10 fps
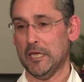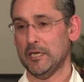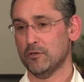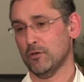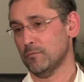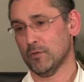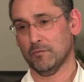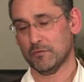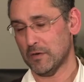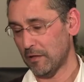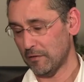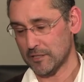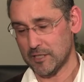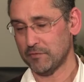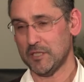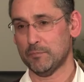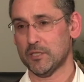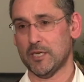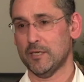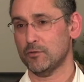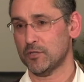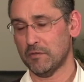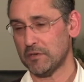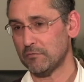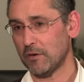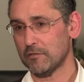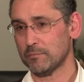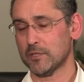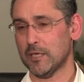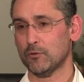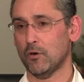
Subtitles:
in terms of 70% to 75%